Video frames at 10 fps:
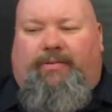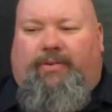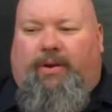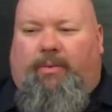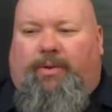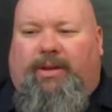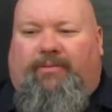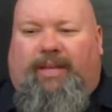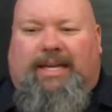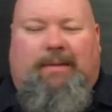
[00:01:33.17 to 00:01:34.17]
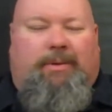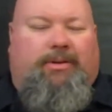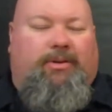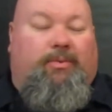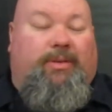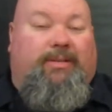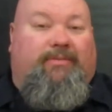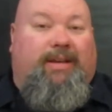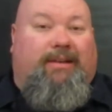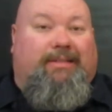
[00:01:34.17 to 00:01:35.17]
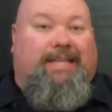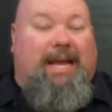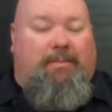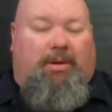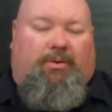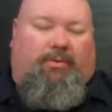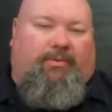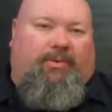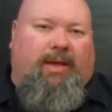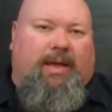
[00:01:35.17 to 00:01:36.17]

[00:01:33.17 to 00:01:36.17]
so we'll definitely keep you in tune when this vehicle debuts